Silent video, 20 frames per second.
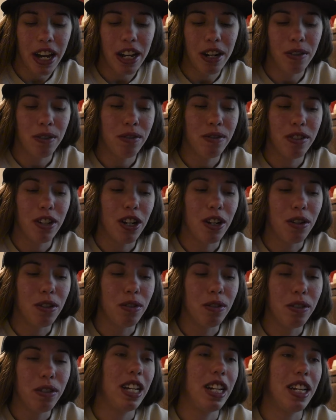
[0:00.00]
I don't
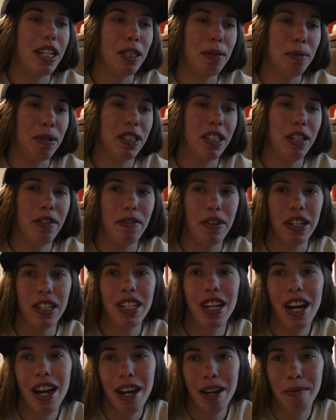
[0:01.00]
know any specific
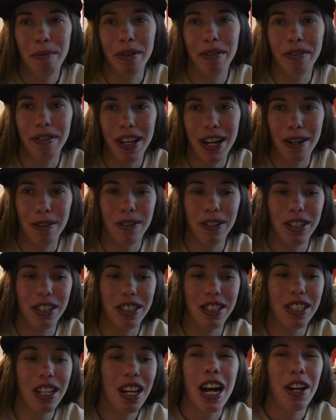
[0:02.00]
type of
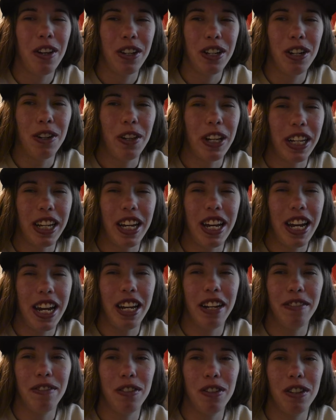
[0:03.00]
flowers. I only know like a
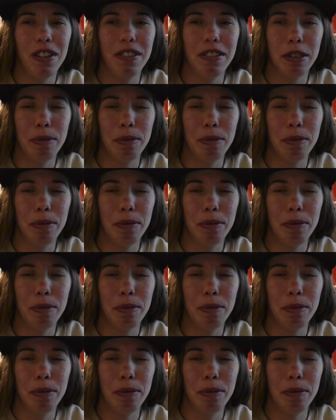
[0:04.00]
handful of